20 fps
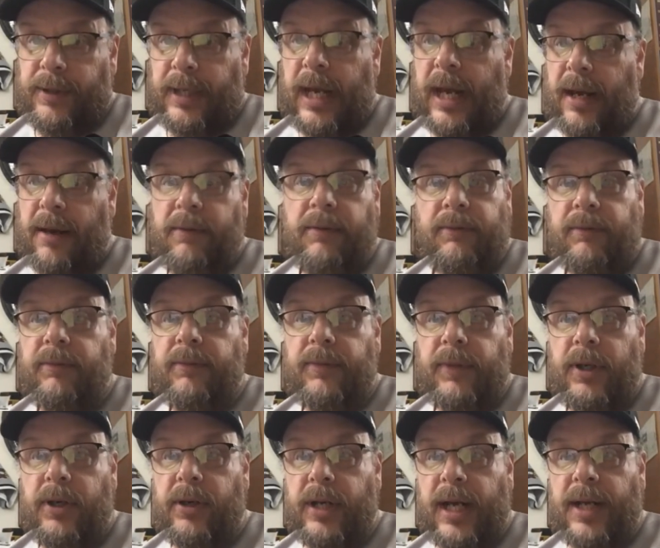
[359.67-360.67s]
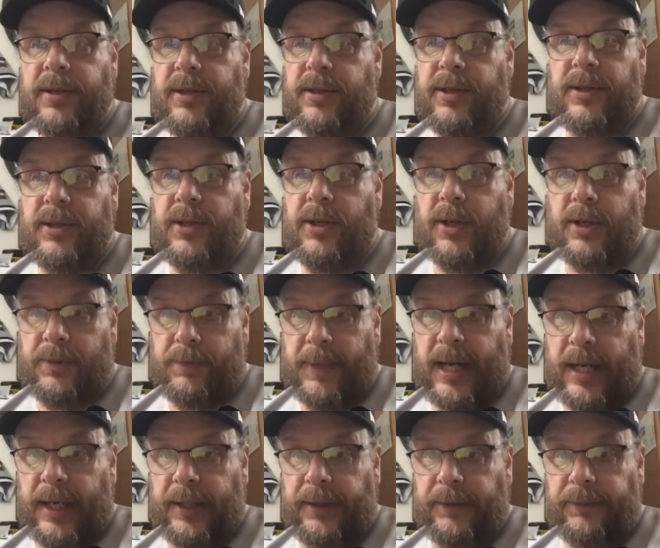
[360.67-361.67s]
Yeah, your guess is as good as
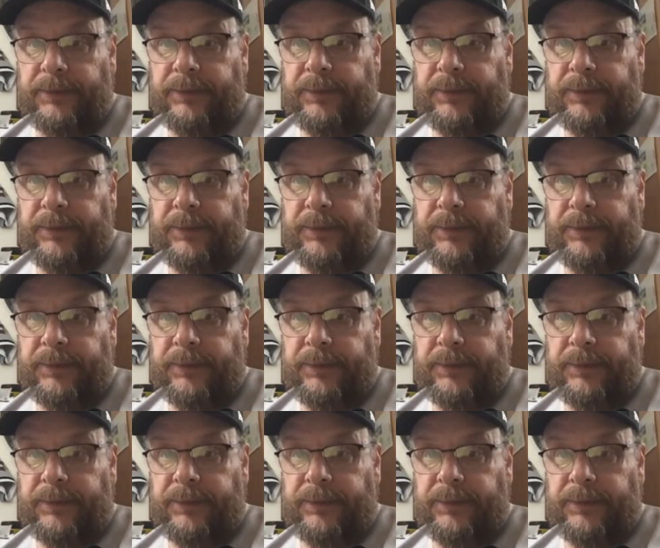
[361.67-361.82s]
mine.